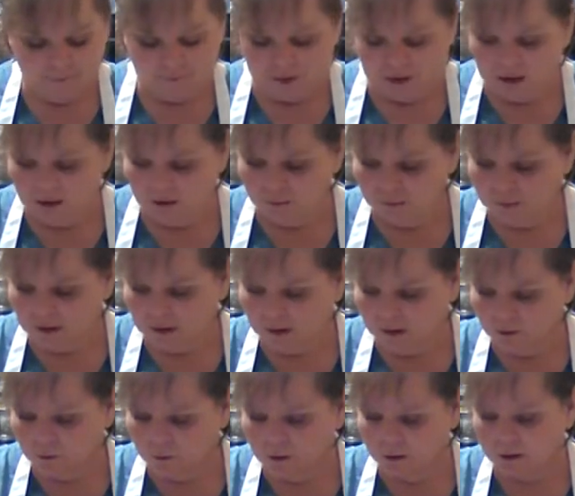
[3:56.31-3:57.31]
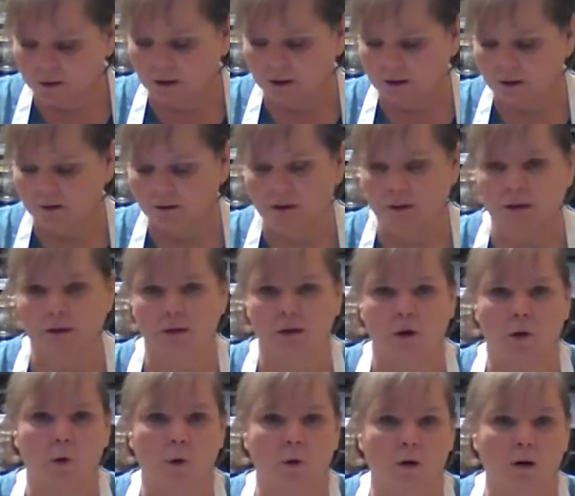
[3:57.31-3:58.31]
because we're getting the
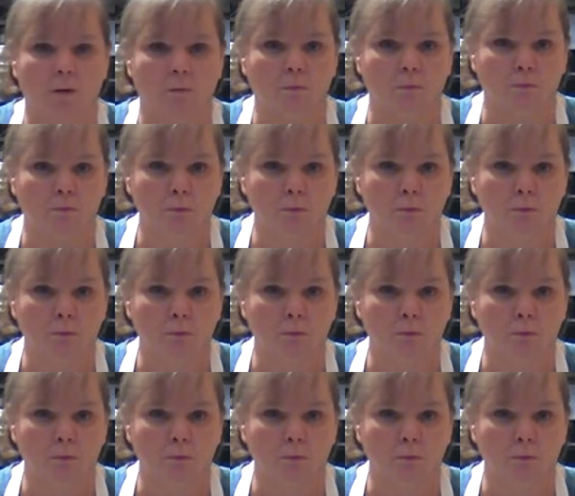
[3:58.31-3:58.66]
cordon